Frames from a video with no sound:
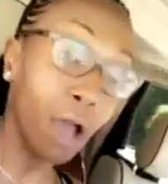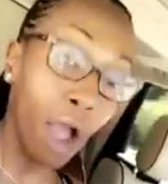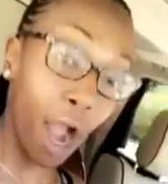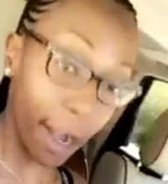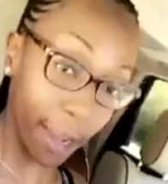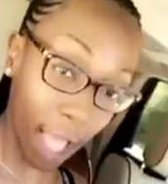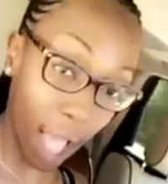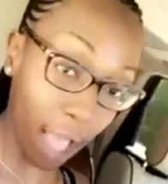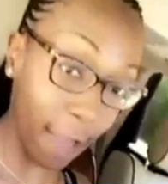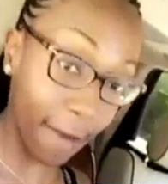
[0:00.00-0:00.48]

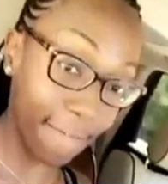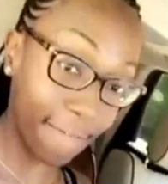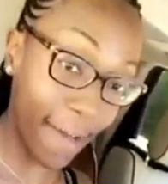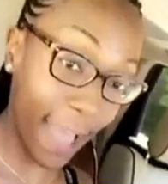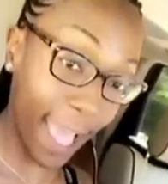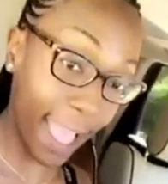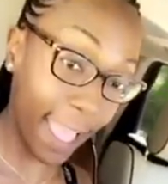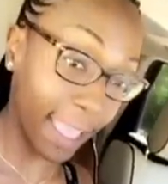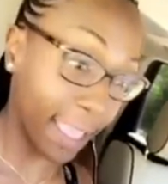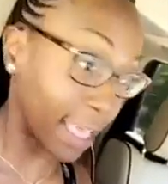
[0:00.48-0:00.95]
Are y'all going to
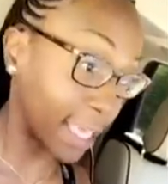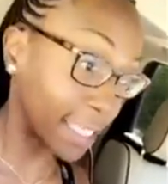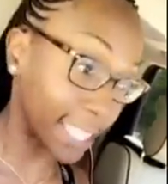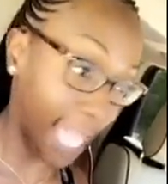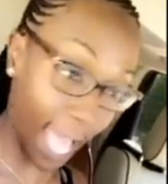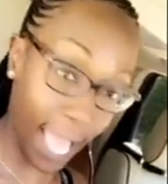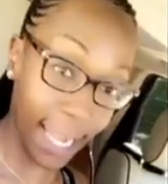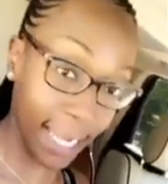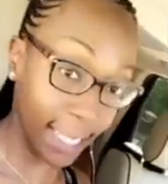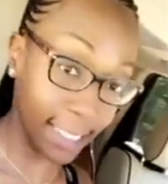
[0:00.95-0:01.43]
fight? Because
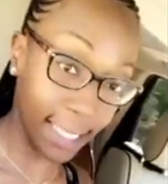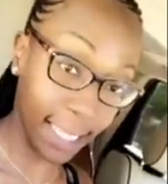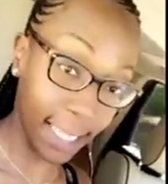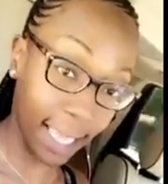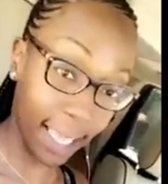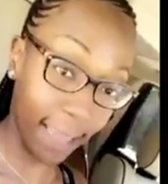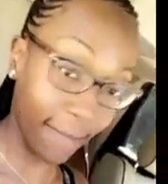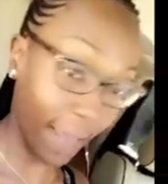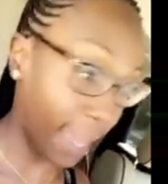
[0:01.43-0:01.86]
I need to leave.